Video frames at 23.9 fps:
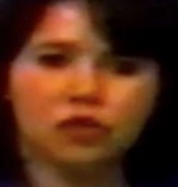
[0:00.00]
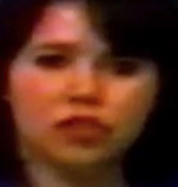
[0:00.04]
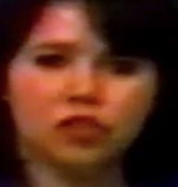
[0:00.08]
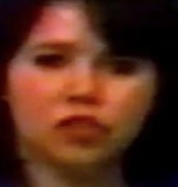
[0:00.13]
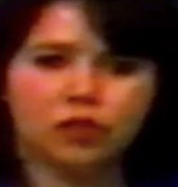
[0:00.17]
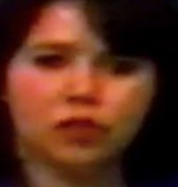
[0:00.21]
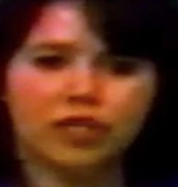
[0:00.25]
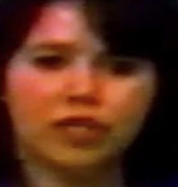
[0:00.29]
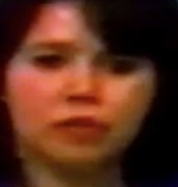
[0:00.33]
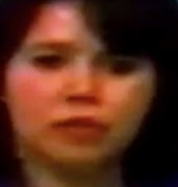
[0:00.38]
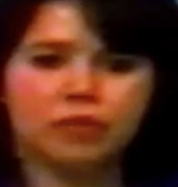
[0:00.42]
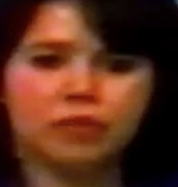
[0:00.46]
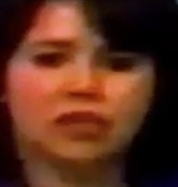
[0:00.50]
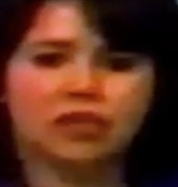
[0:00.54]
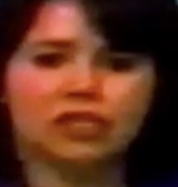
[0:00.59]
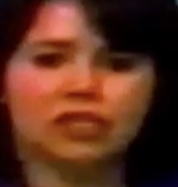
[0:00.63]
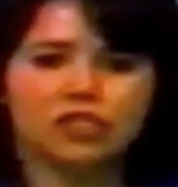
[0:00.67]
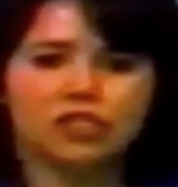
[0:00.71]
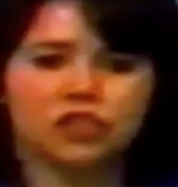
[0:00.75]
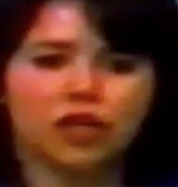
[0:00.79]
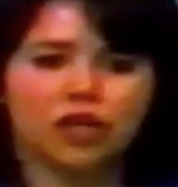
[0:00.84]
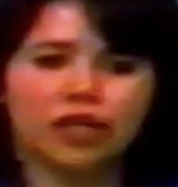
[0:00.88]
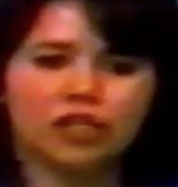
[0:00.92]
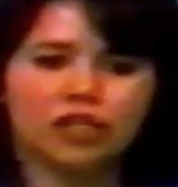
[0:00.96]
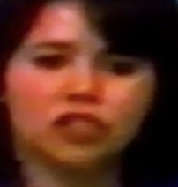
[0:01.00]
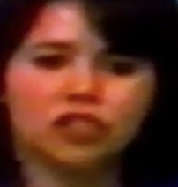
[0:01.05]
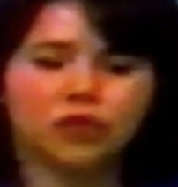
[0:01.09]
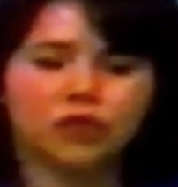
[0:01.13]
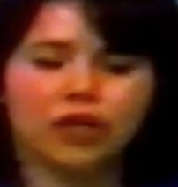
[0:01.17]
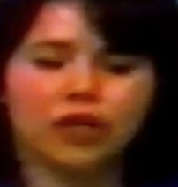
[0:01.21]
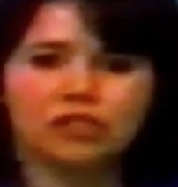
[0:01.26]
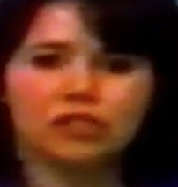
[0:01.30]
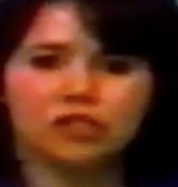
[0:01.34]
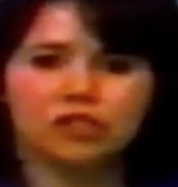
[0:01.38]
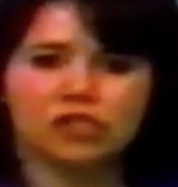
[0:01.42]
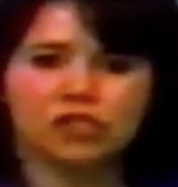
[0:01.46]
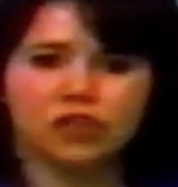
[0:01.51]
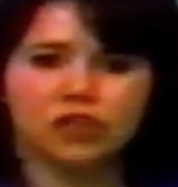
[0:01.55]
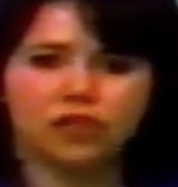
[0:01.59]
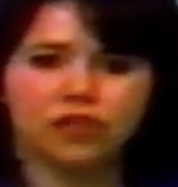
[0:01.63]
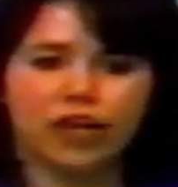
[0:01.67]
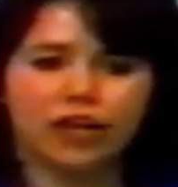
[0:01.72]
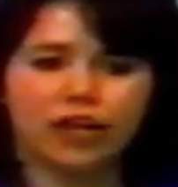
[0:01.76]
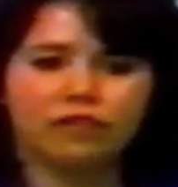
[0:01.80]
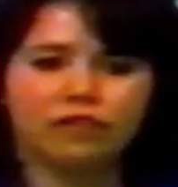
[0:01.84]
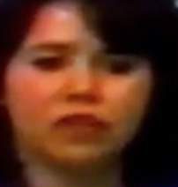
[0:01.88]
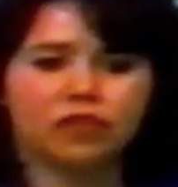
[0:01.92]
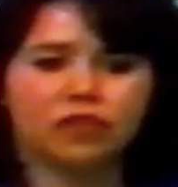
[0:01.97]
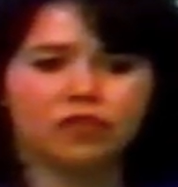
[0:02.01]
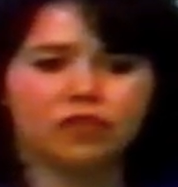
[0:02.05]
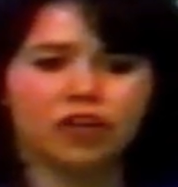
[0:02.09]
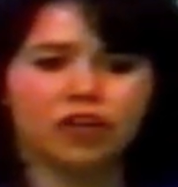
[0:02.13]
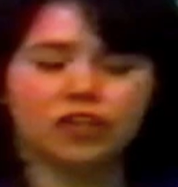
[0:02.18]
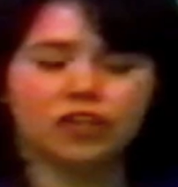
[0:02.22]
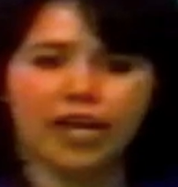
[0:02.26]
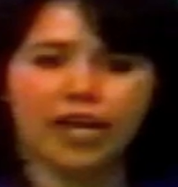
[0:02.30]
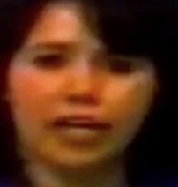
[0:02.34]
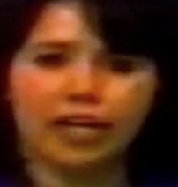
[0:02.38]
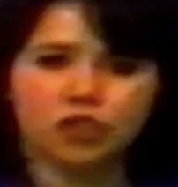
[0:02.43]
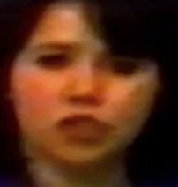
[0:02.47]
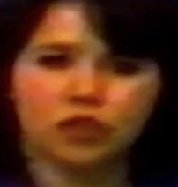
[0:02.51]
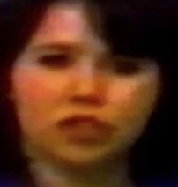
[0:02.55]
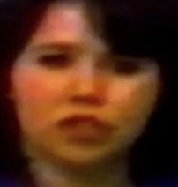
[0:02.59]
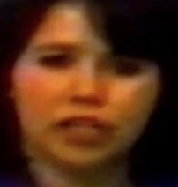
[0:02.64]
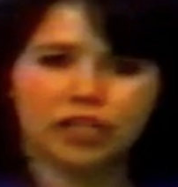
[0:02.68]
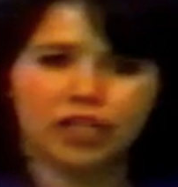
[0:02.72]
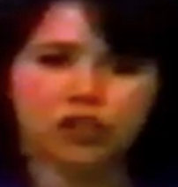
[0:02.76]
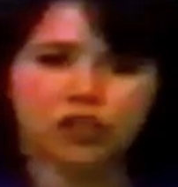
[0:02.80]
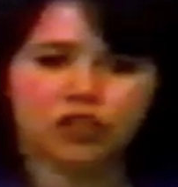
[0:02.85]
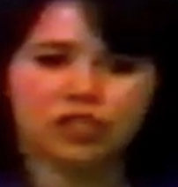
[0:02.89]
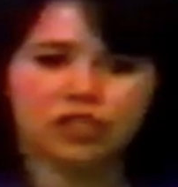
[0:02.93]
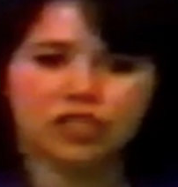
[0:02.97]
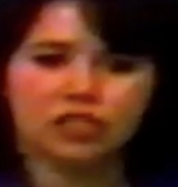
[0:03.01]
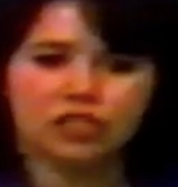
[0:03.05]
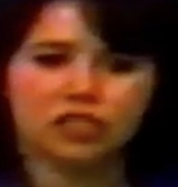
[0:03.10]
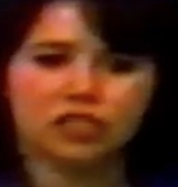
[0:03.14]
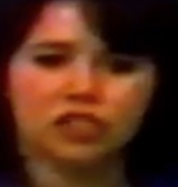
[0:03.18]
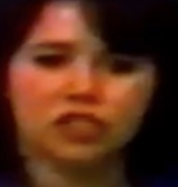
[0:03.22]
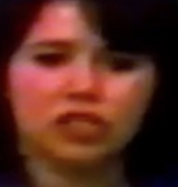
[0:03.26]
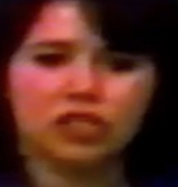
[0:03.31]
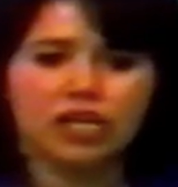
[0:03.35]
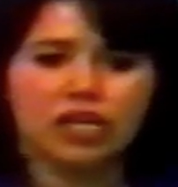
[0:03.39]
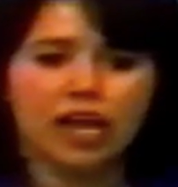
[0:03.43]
Agreement does not address the survival of our natural heritage,